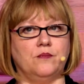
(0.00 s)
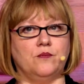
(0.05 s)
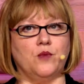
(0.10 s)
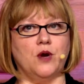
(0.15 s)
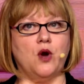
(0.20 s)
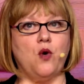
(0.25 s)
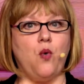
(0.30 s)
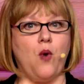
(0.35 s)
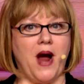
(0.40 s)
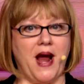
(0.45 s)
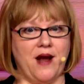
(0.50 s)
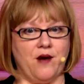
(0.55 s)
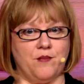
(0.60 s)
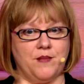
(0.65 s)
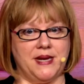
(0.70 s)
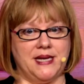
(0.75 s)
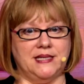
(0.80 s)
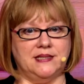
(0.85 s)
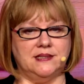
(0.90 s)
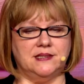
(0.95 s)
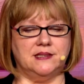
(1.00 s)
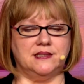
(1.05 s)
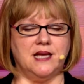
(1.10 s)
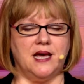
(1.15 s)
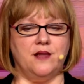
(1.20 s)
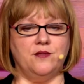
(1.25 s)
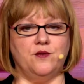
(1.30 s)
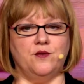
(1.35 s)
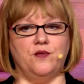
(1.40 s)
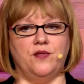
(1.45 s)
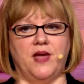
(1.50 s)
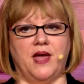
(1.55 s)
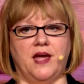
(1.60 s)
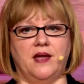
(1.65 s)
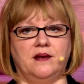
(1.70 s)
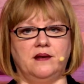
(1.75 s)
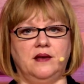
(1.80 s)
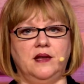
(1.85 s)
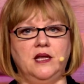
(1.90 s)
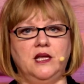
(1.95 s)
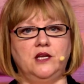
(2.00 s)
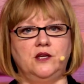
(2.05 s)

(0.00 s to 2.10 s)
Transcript: requirements other than